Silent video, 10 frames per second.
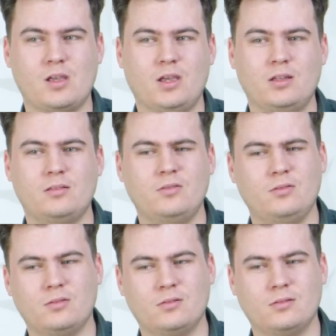And,
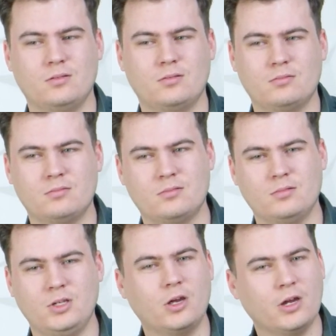
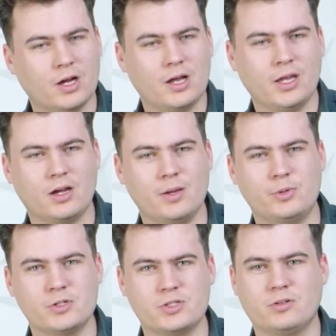you know, I
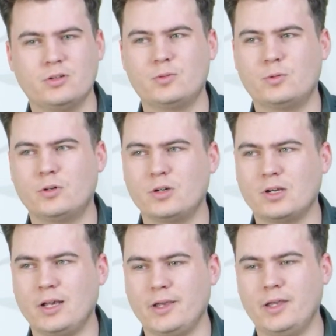pushed through the walk,
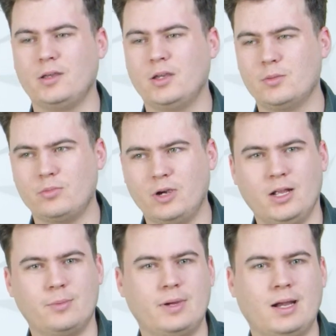I
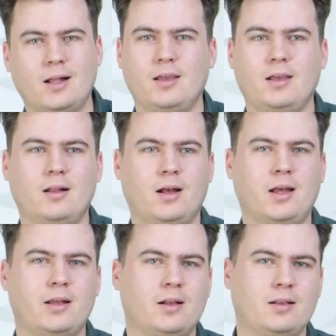prayed about it,
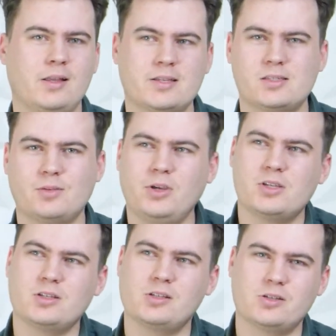I listened to
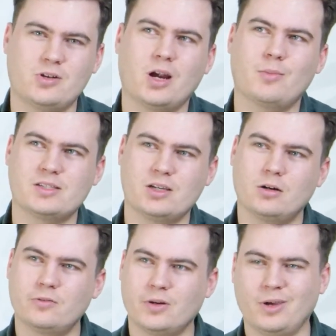music to distract
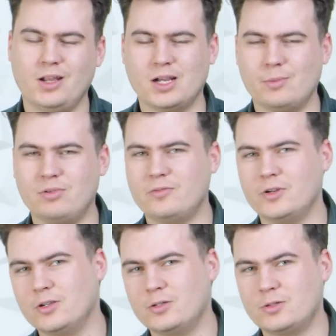myself, I made a couple of
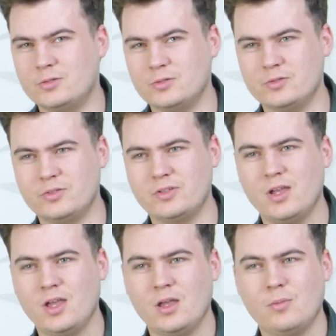phone calls.
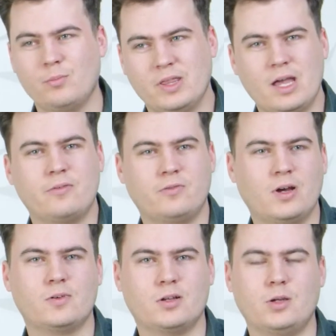But that
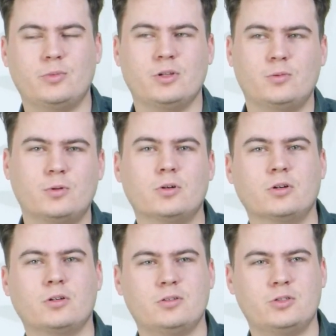5 kilometer
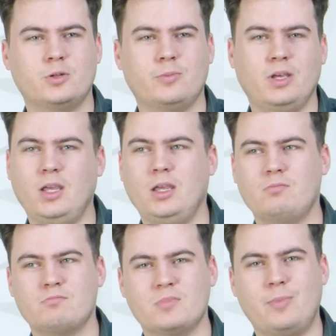walk took
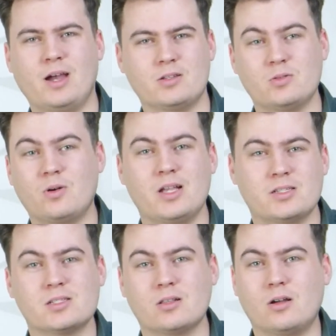me about
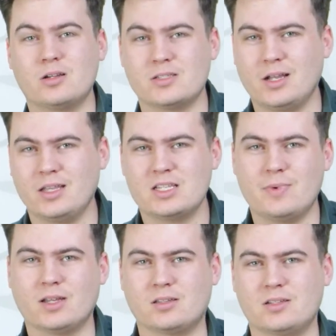twice as long as I'd
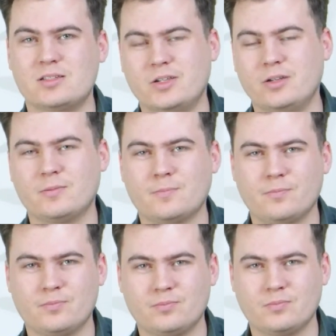expected it to.
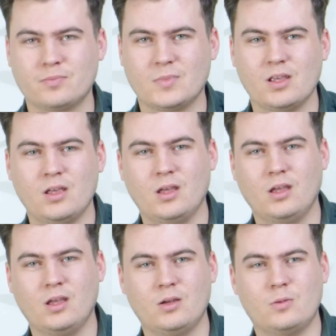
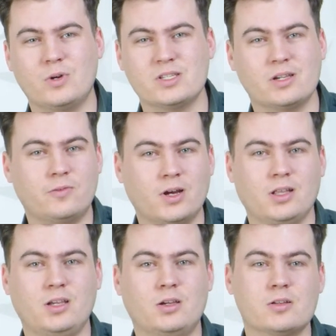Once I
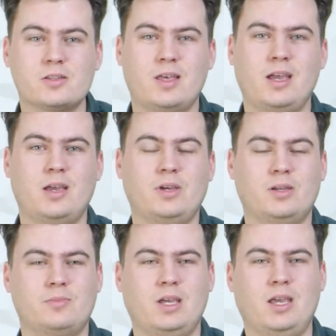finally got to the
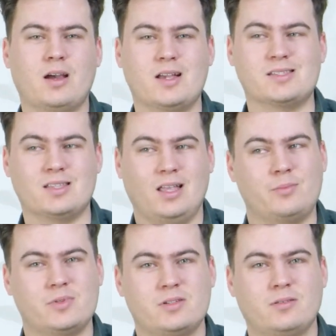Airbnb, I
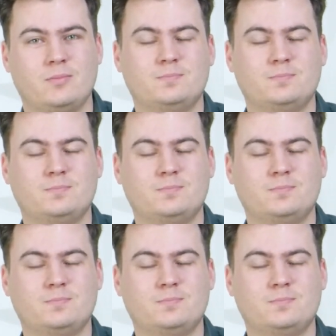slept.